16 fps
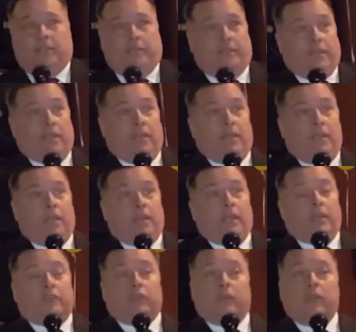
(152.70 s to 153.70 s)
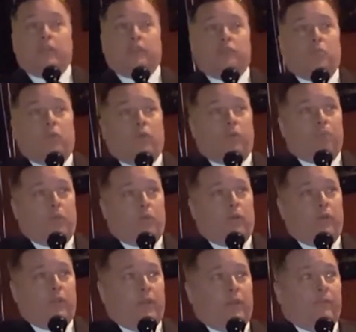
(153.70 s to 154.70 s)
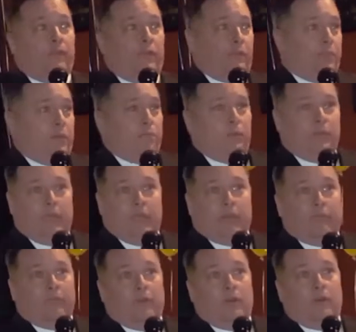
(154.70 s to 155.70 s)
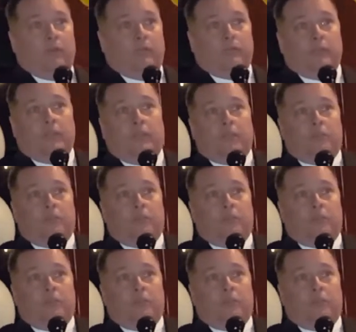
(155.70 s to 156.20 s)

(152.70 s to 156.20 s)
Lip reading: of DC. And so it is more important than ever that people get involved.